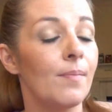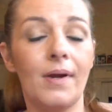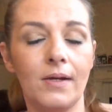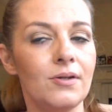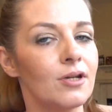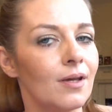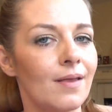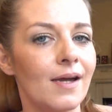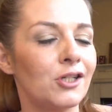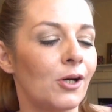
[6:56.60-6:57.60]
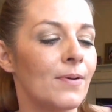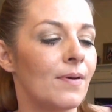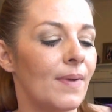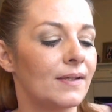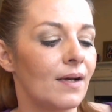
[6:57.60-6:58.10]
But I usually like sugar
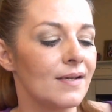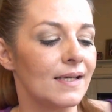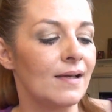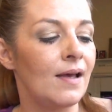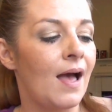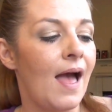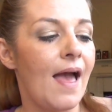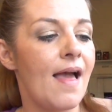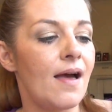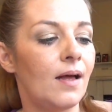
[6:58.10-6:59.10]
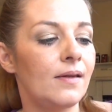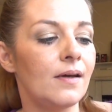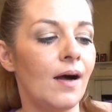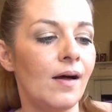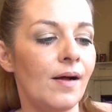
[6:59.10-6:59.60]
in my salsa.
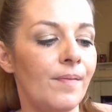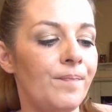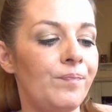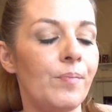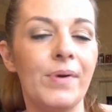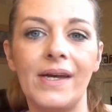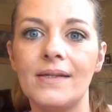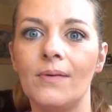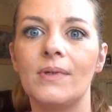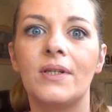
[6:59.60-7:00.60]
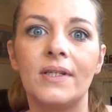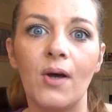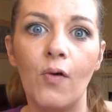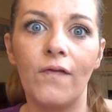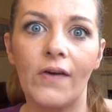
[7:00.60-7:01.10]
And um, because it was so